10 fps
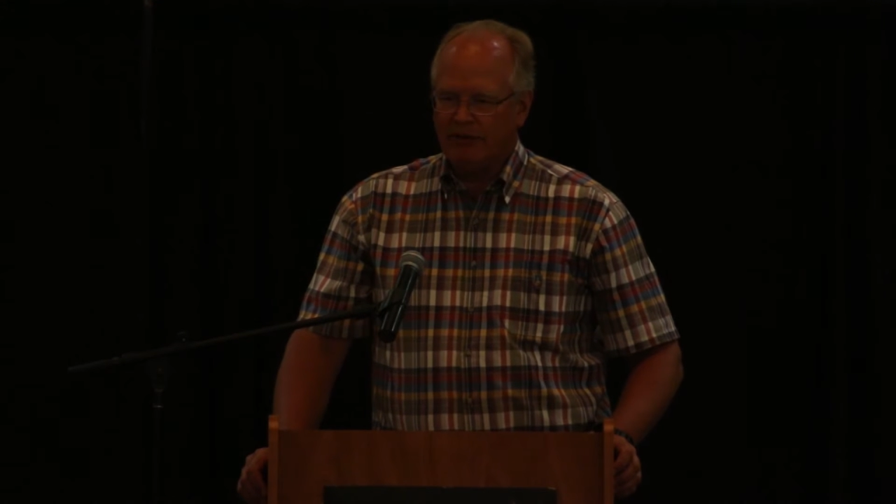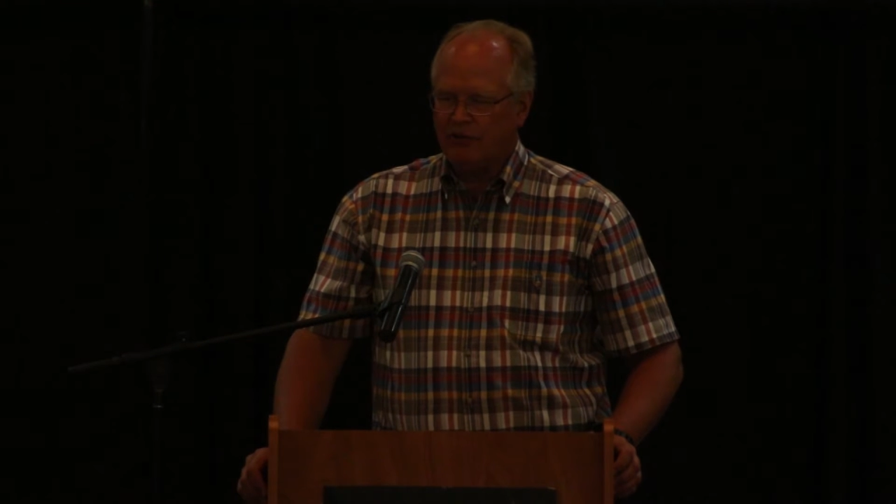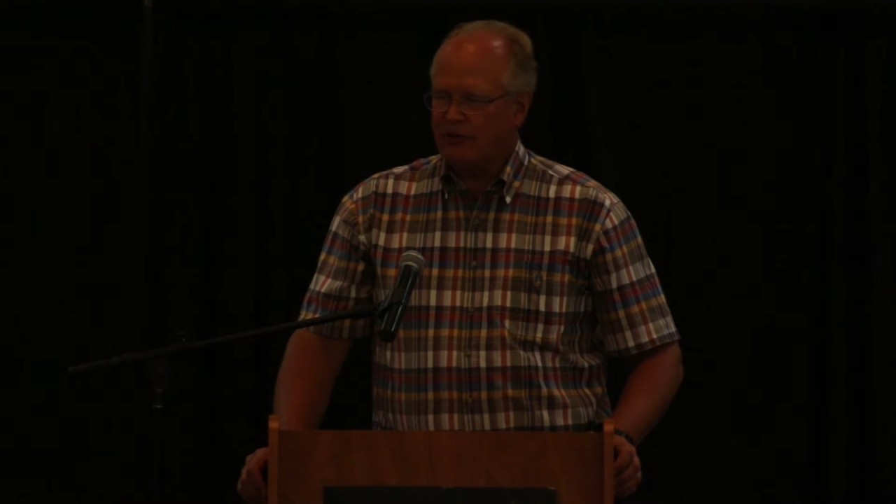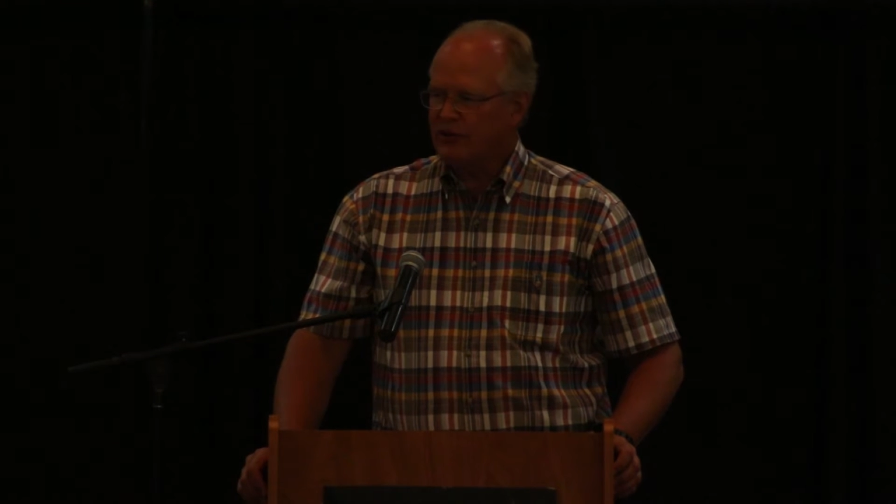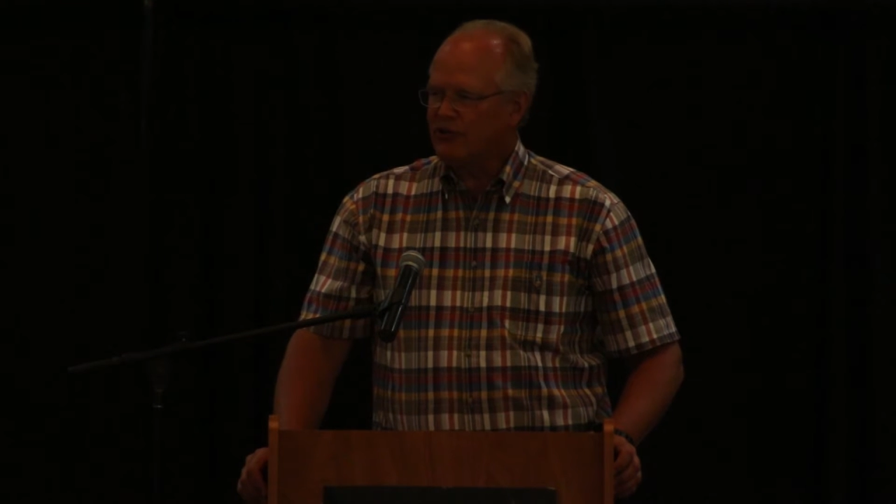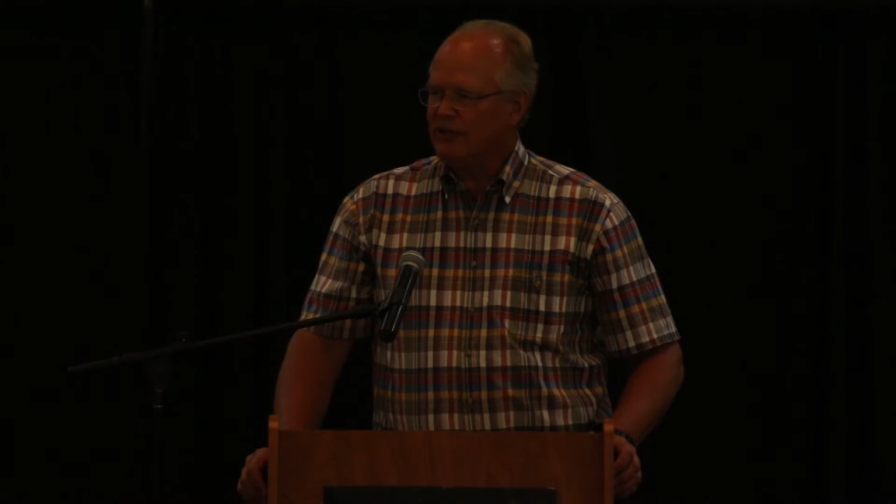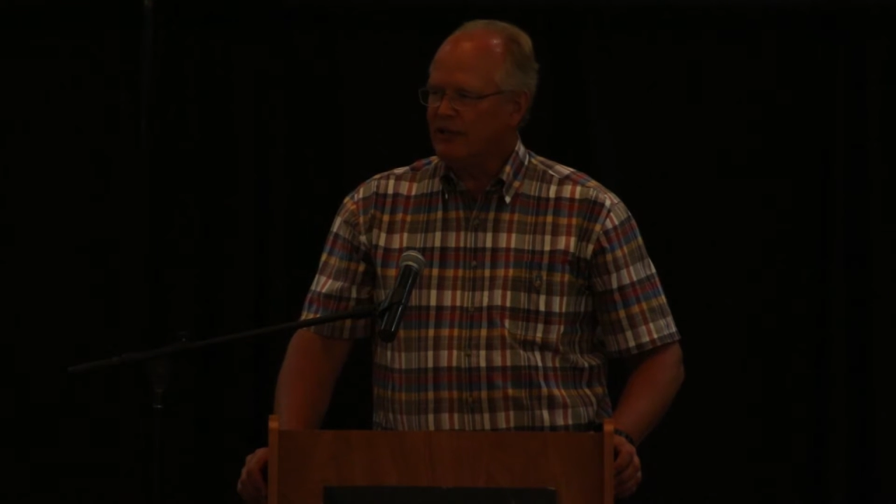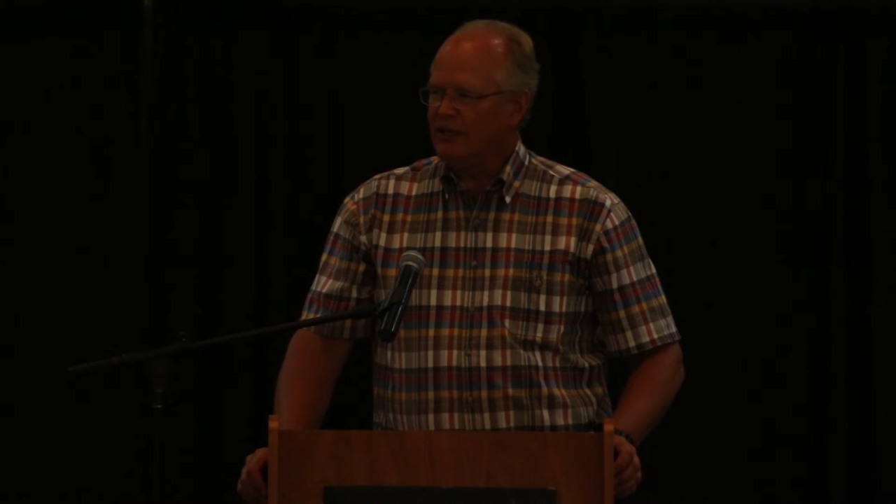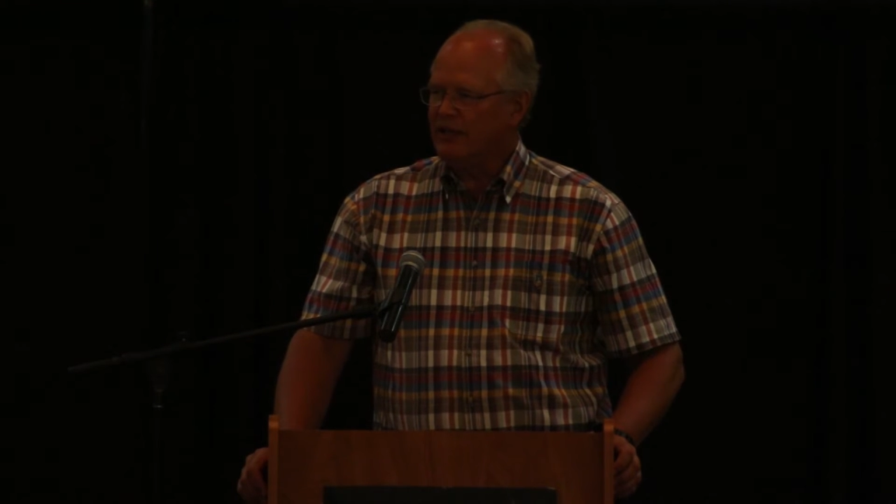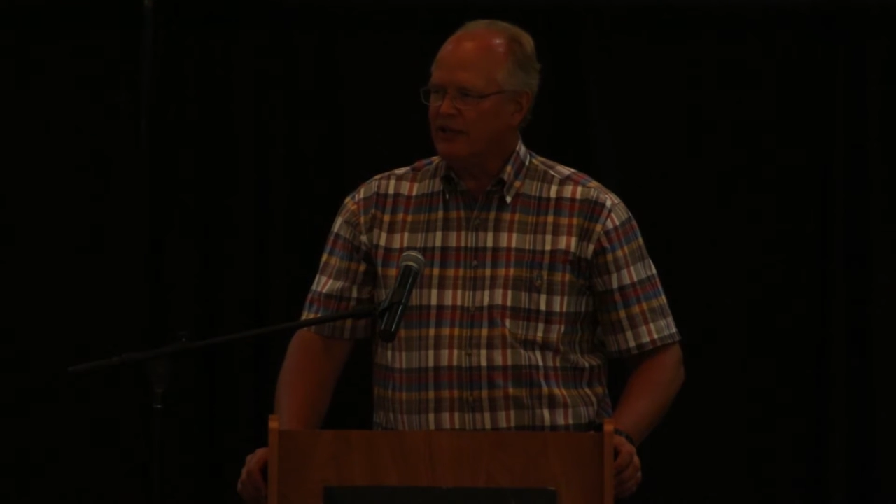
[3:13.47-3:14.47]

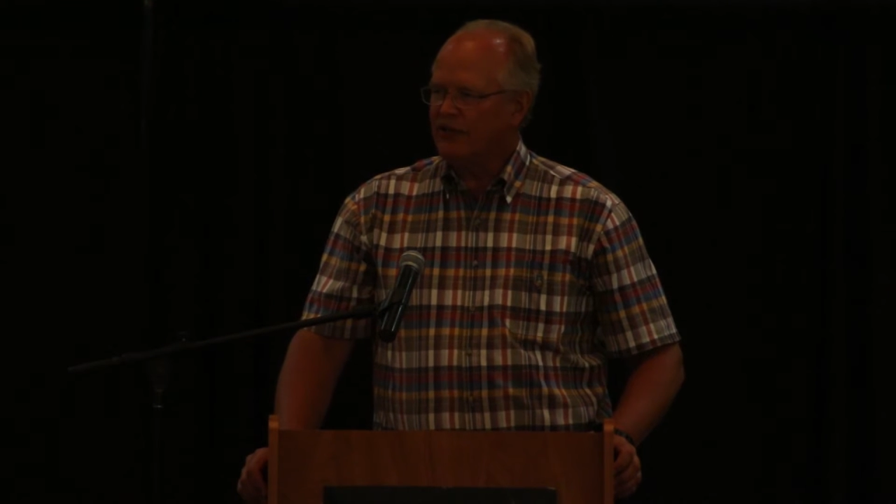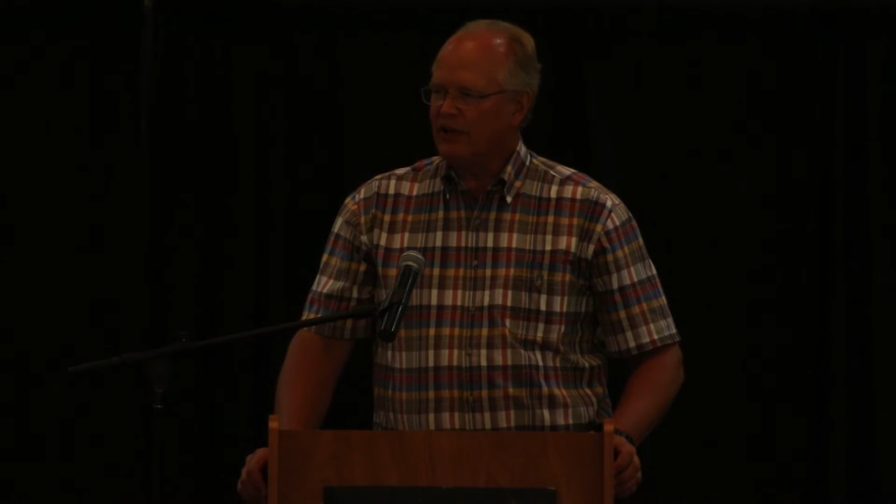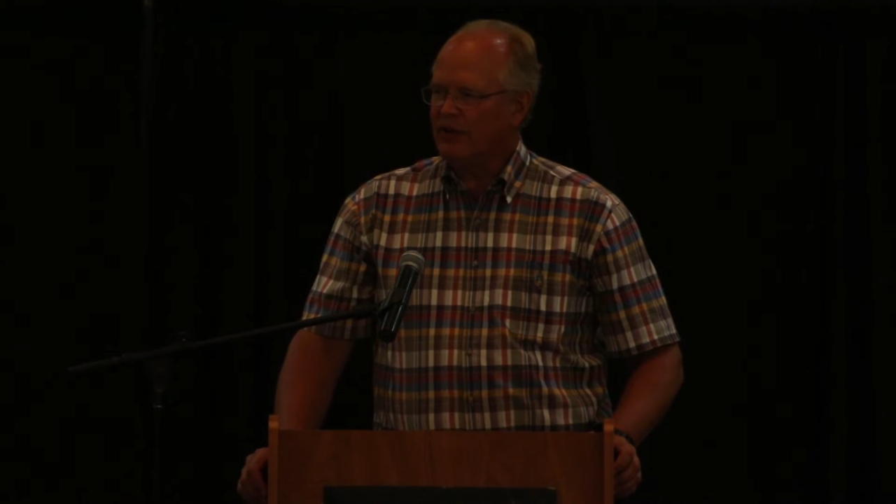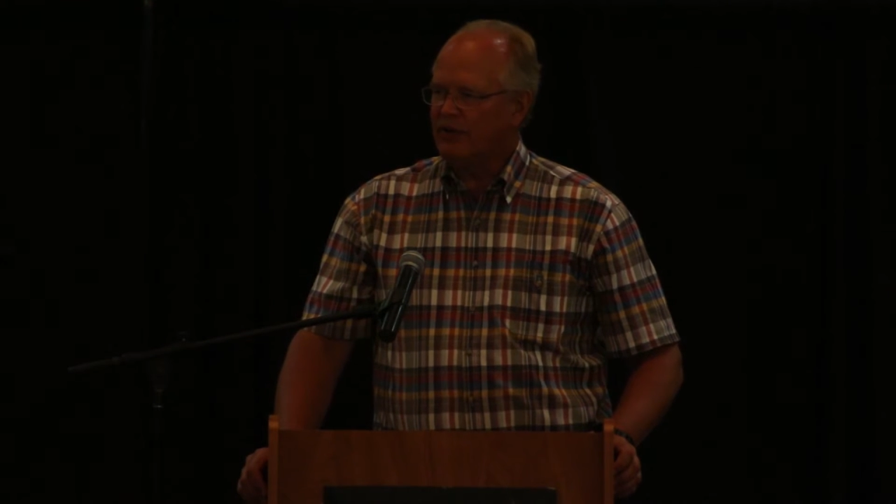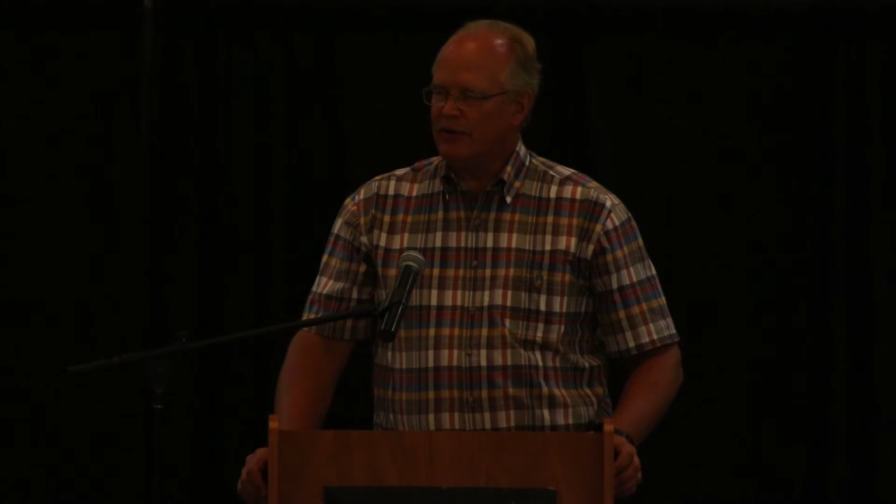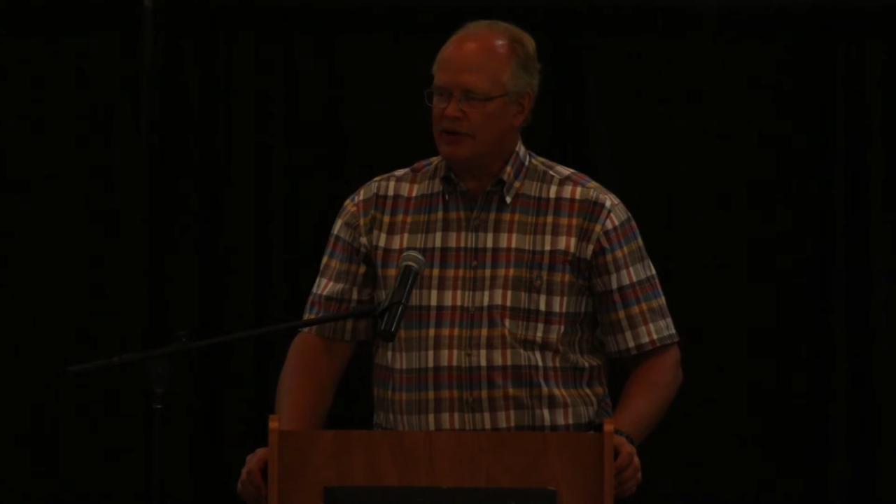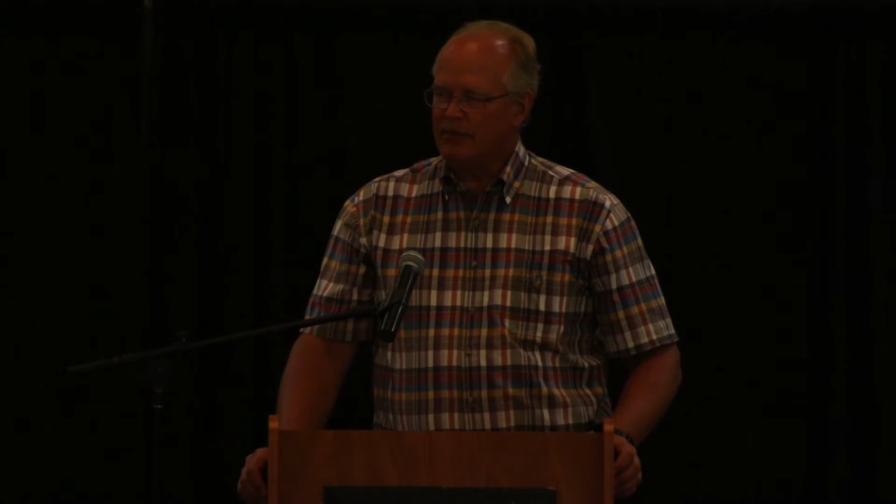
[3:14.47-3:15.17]
traditionally in this country,